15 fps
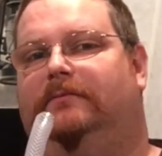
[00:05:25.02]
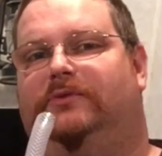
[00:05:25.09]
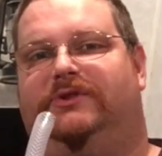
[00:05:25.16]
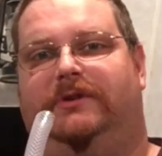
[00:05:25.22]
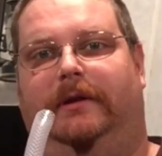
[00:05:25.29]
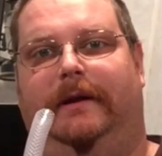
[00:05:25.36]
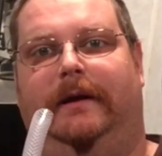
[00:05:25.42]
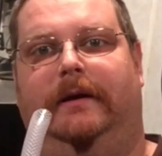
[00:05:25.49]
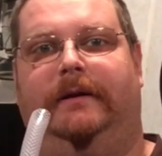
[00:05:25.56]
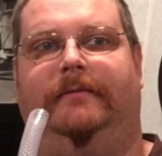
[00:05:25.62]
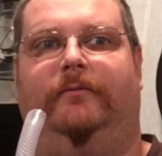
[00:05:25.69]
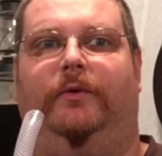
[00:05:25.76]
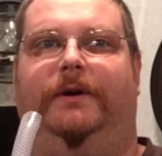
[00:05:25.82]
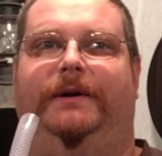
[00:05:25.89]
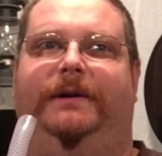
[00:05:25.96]
Schlieren
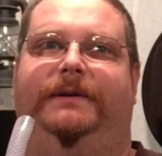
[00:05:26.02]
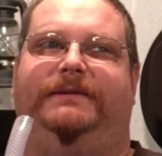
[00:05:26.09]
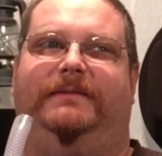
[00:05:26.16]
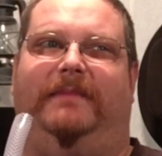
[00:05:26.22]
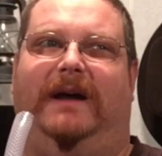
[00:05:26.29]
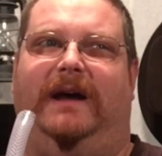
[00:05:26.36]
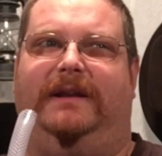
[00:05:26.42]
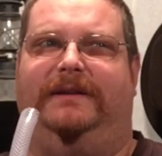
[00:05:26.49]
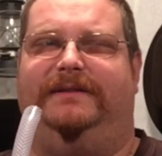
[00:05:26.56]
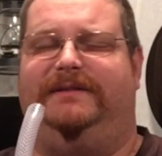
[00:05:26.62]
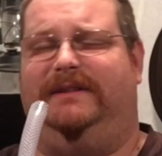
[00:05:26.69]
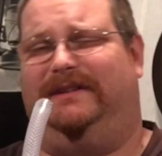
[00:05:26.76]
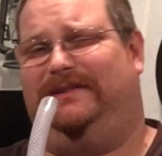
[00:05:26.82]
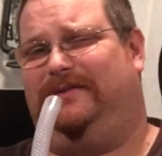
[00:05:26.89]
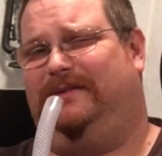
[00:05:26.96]
was about a
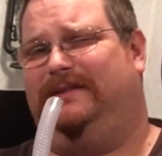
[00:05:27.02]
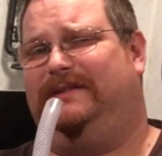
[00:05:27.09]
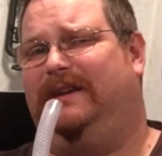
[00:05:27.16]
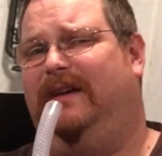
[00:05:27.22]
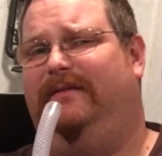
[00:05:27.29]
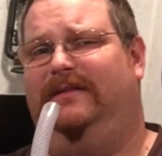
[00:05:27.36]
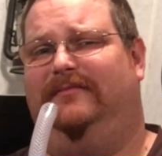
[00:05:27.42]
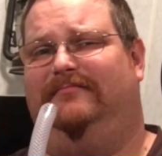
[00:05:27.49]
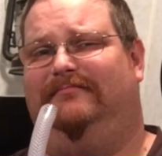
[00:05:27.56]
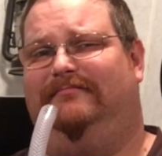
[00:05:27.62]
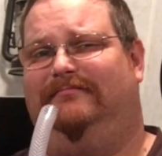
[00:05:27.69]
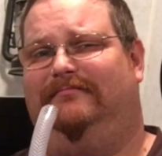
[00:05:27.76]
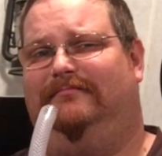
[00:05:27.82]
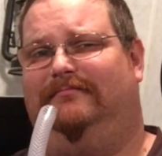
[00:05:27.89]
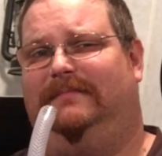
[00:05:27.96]
6 or a 7
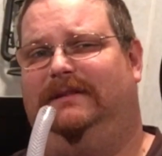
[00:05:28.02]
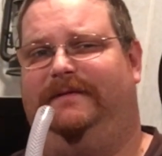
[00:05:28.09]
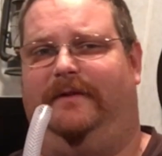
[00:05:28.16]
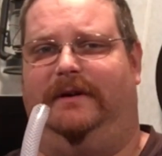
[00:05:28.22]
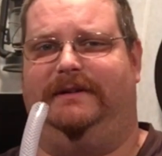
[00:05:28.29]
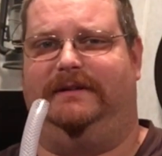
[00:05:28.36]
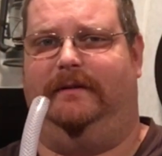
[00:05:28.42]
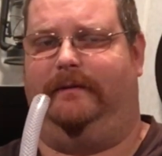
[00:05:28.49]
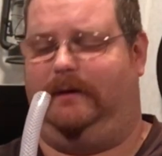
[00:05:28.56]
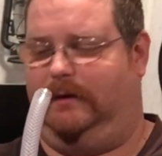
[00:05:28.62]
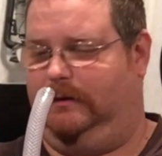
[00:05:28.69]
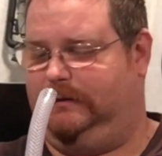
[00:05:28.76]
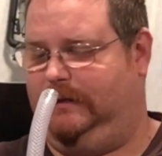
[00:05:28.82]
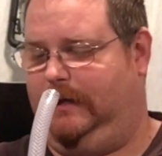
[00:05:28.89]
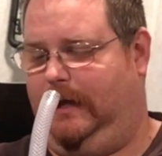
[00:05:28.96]
as far as
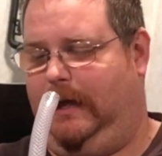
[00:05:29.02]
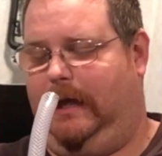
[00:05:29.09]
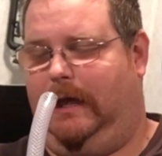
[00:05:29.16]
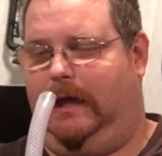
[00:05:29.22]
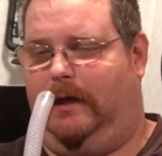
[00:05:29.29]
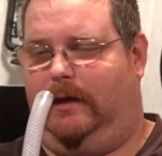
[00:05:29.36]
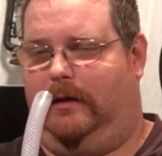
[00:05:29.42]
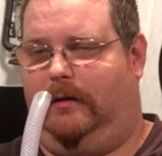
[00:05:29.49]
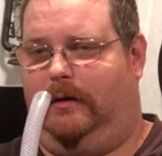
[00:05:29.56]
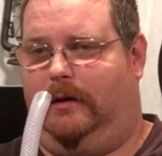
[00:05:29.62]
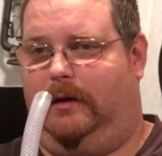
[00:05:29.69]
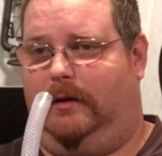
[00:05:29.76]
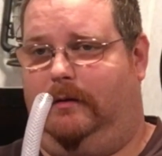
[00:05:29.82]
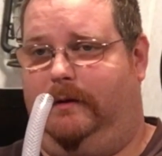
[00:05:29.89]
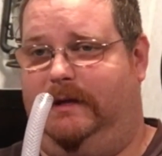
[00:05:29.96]
difficulty.
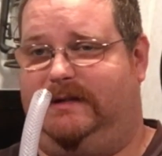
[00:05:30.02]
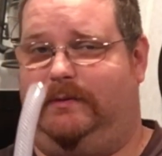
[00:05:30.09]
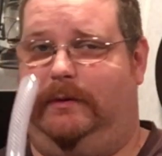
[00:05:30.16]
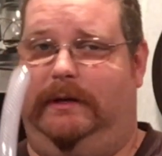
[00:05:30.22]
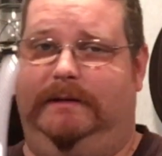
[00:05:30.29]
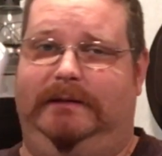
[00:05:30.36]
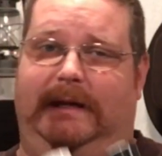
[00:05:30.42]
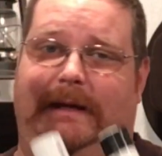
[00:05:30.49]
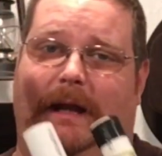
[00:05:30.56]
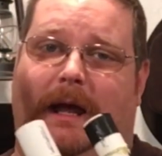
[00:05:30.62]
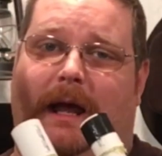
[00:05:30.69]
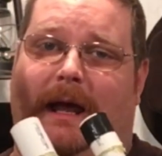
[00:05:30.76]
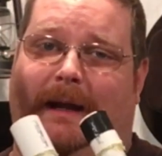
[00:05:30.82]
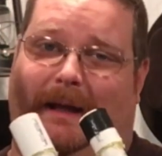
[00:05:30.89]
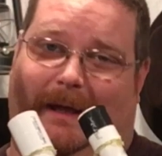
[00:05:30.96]
This one's a
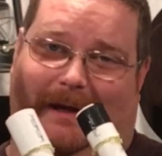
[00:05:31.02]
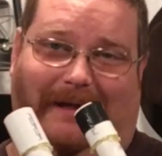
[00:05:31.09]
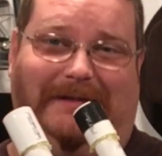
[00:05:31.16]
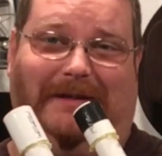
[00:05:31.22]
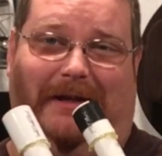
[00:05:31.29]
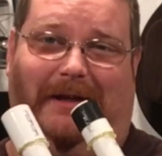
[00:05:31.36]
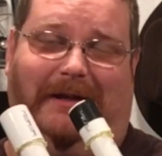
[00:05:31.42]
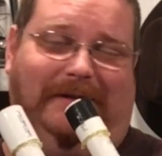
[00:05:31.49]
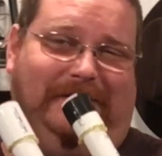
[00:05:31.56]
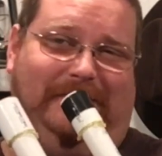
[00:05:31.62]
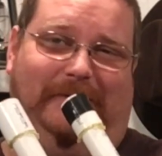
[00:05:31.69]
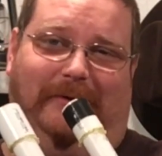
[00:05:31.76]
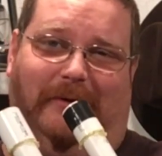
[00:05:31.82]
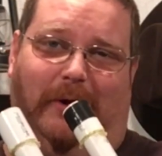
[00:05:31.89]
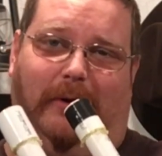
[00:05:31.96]
9 out of 10 and
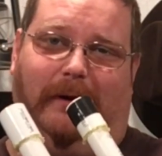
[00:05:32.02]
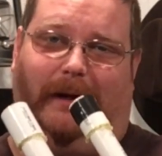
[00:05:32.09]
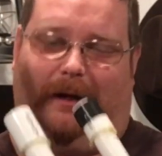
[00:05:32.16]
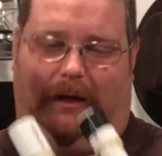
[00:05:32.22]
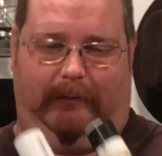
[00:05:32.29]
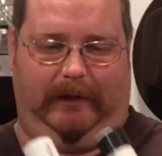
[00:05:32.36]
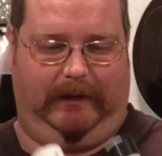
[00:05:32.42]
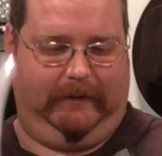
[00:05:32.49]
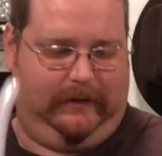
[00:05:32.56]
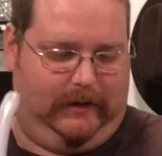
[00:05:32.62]
still growing on me.